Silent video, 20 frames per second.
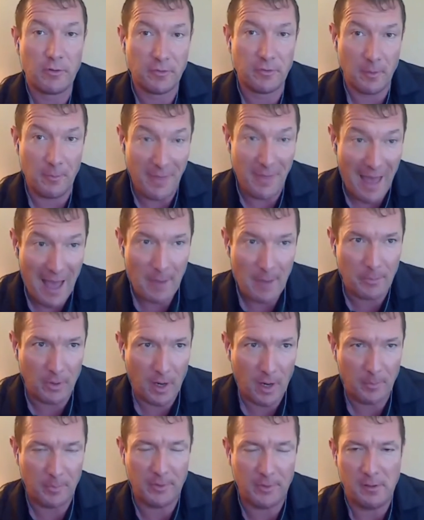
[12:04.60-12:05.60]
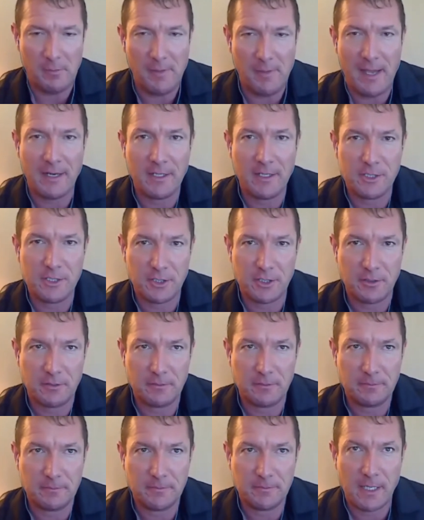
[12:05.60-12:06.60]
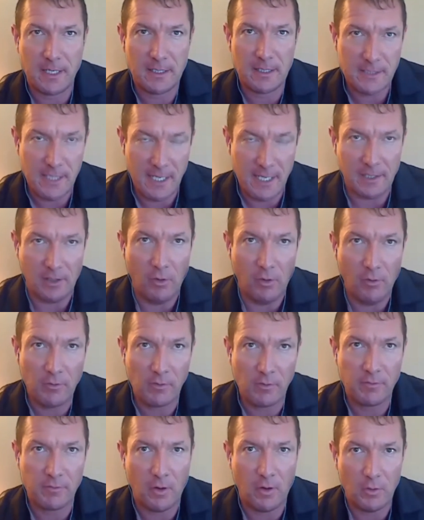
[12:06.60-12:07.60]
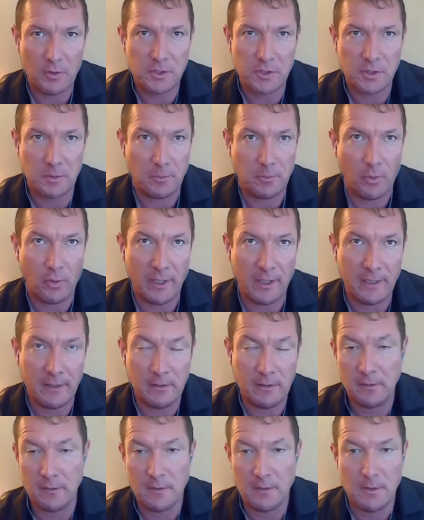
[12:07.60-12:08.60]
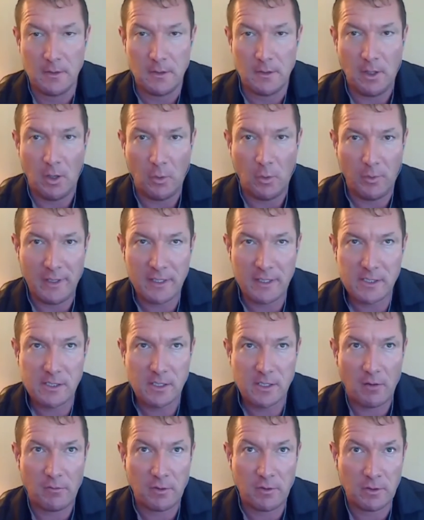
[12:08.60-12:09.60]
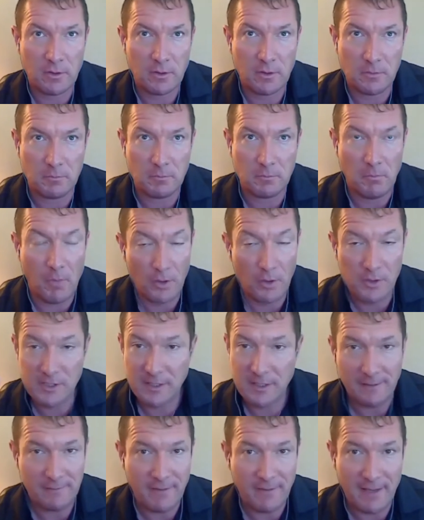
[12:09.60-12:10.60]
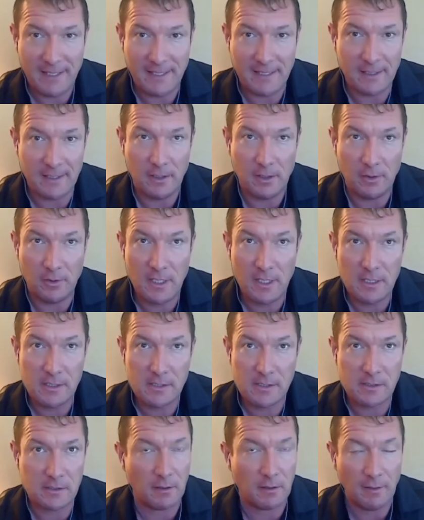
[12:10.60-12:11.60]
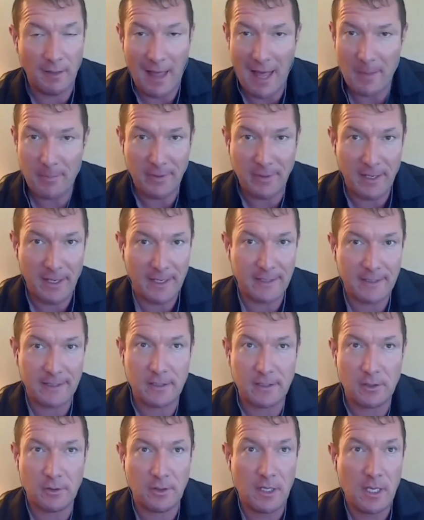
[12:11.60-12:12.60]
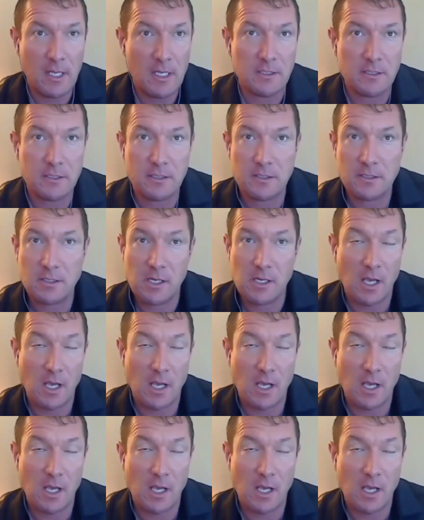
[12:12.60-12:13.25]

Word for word: from that property manager that had taken over for Ocean Point, we discovered mostly vacant units, dilapidated units,